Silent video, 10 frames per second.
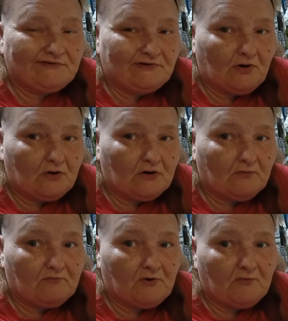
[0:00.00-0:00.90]
a
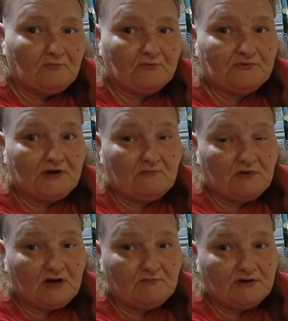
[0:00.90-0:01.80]
darker purple,
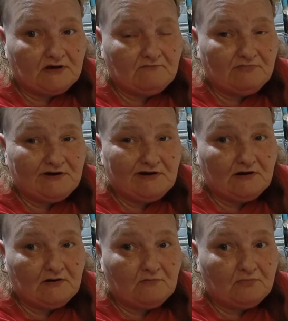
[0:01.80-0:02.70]
sometimes it can be a
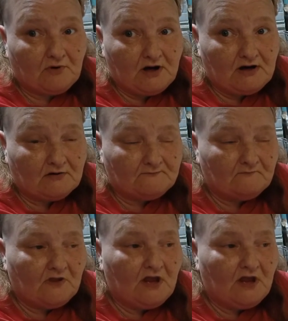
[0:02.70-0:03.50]
little brown.